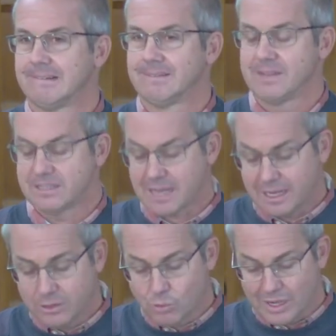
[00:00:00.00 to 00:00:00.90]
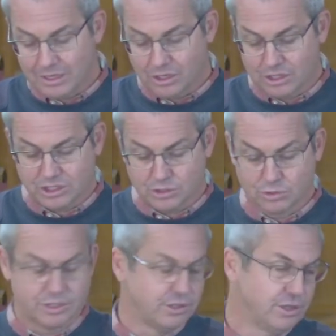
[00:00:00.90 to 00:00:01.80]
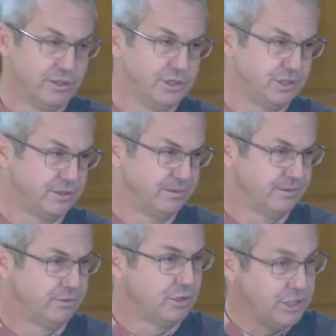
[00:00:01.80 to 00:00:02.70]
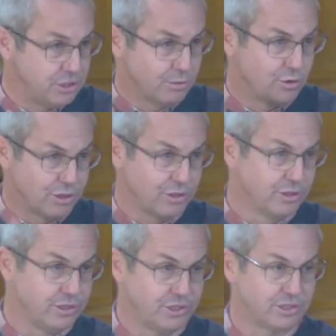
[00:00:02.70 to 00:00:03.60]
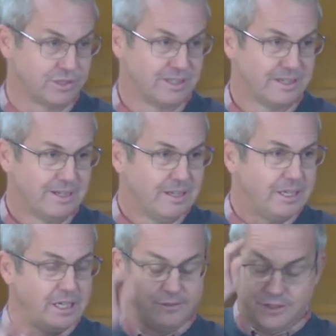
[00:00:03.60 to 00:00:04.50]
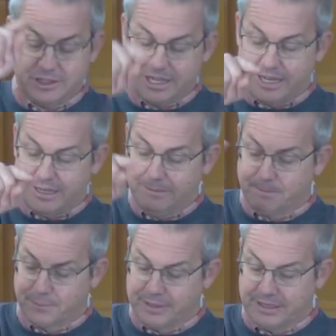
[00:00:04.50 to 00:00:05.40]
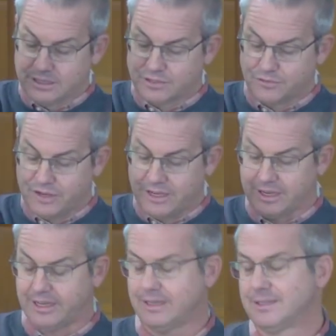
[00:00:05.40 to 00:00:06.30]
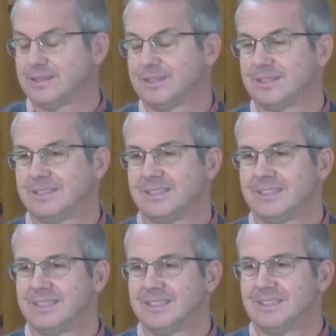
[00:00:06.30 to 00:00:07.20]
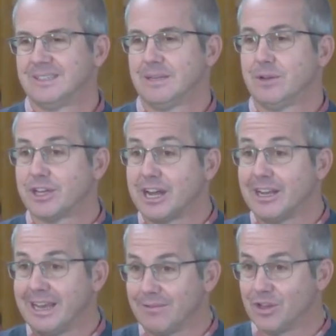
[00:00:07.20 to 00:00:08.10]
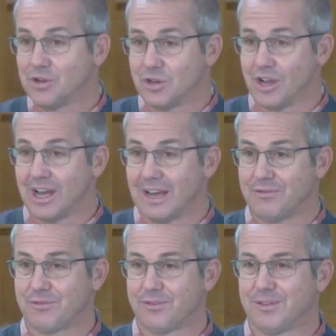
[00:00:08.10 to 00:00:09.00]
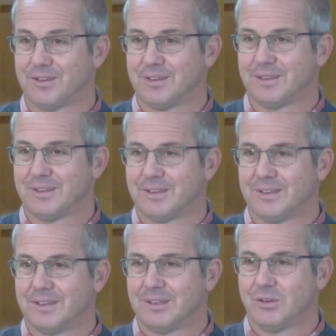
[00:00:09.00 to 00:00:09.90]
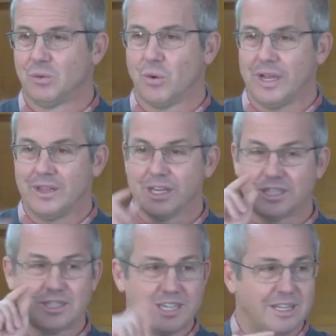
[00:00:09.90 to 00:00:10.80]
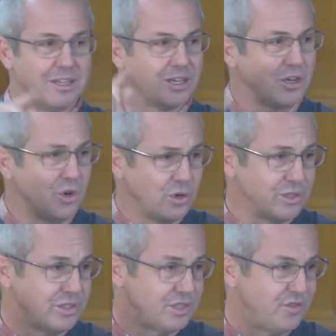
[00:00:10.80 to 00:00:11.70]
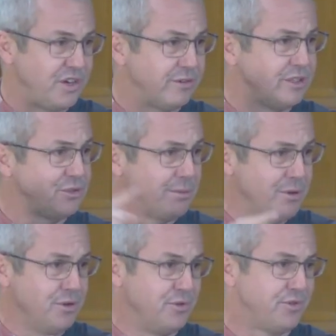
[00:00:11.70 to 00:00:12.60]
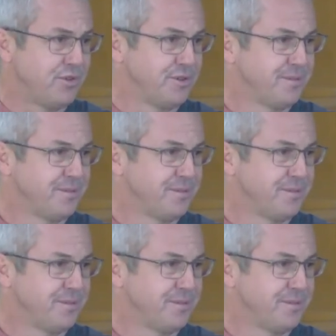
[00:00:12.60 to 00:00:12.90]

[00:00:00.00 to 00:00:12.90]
There's only one logical conclusion, reasonable conclusion. If sin brings fear, then we can only have the good life when the sin that causes fear is removed.